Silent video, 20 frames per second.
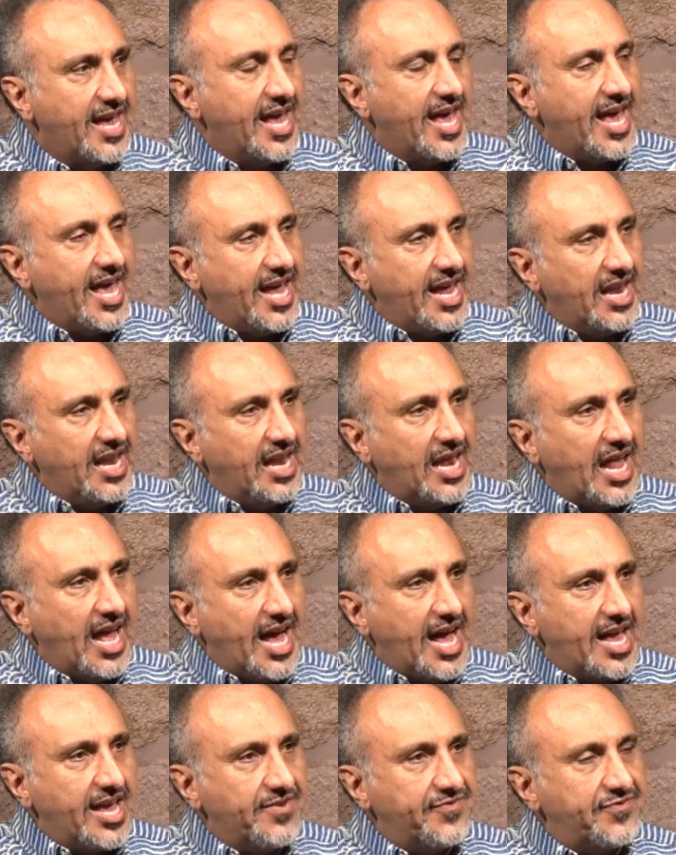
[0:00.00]
a
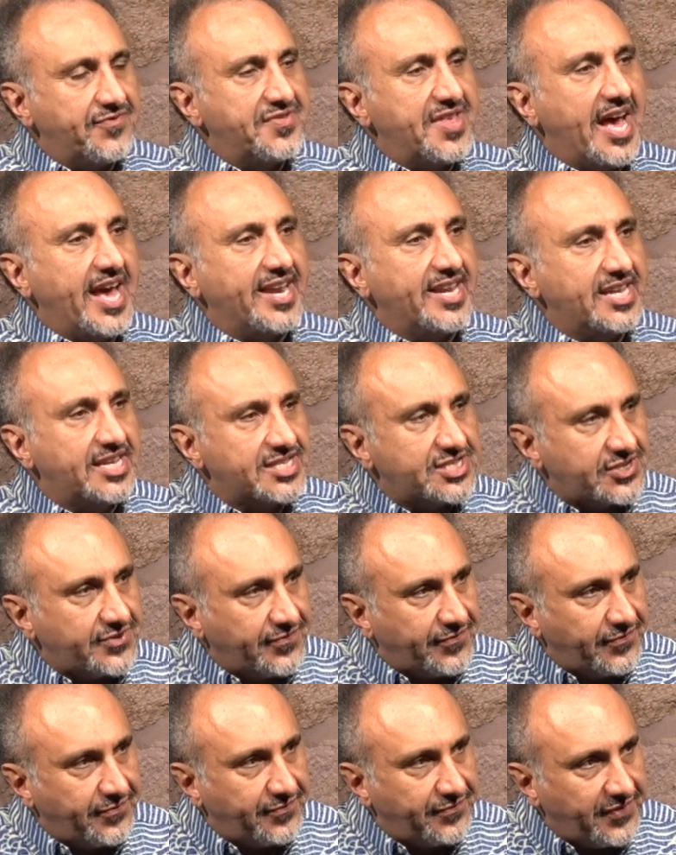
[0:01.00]
life that is
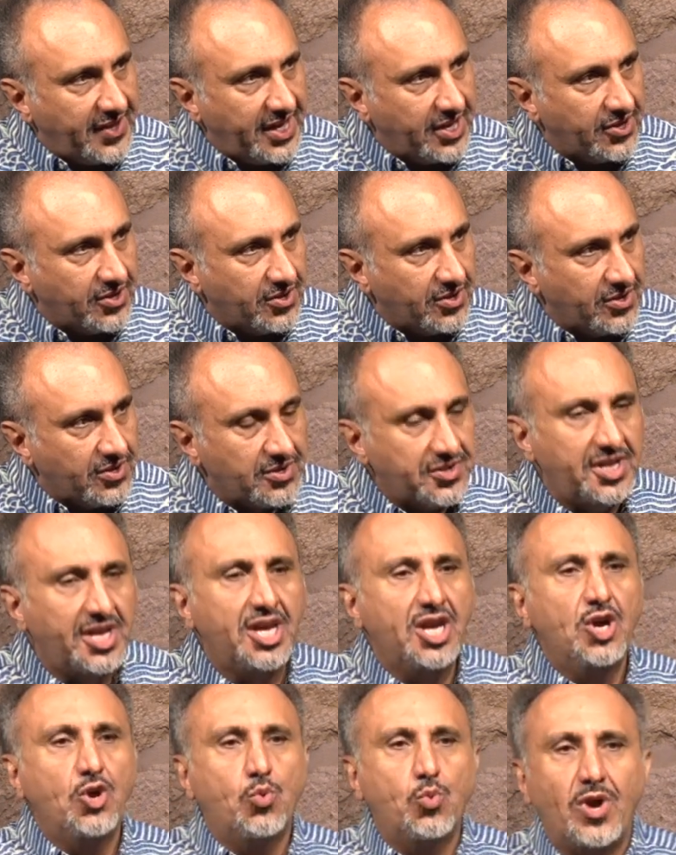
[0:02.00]
filled
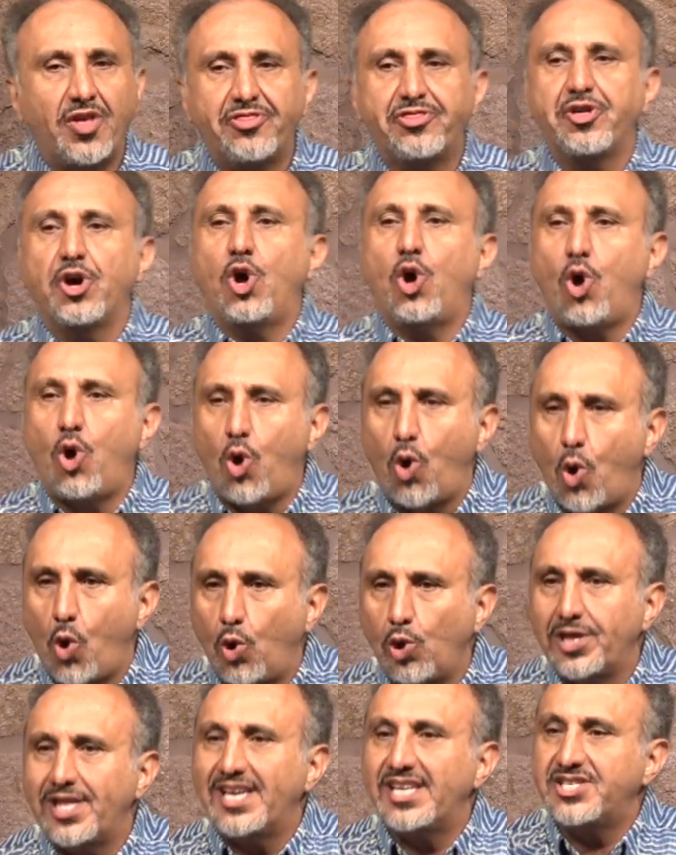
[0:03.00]
with the
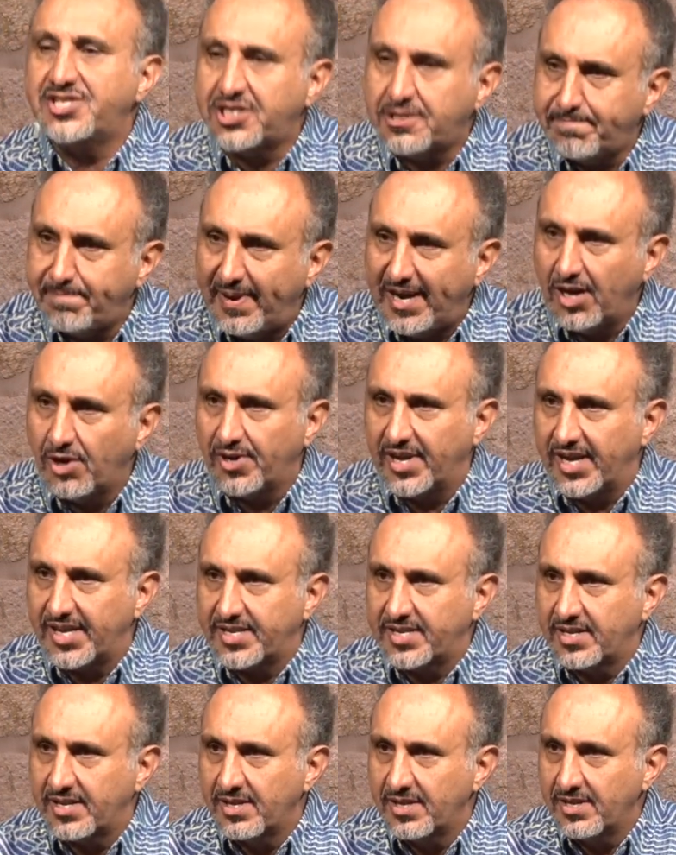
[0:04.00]
Holy
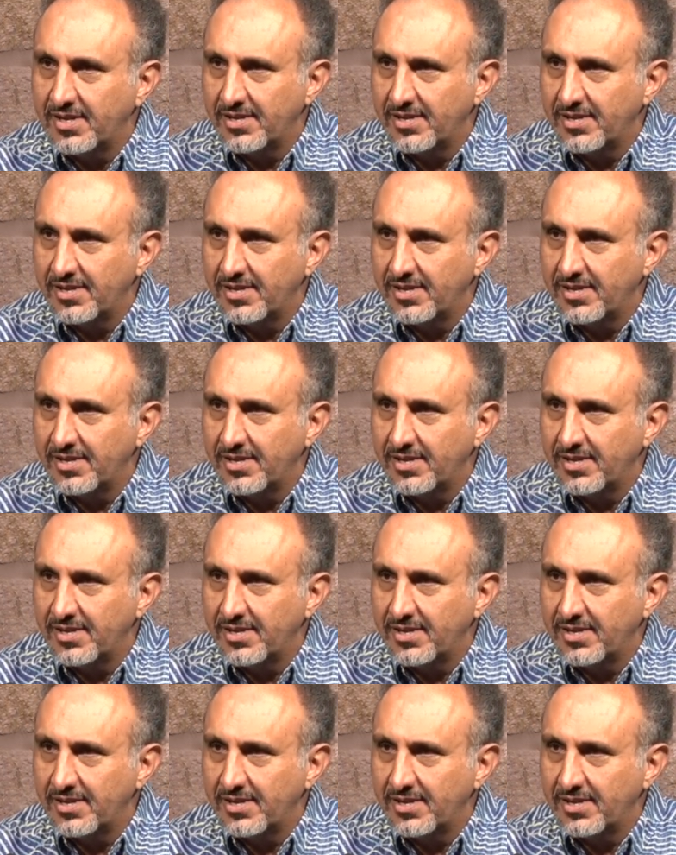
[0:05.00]
Spirit.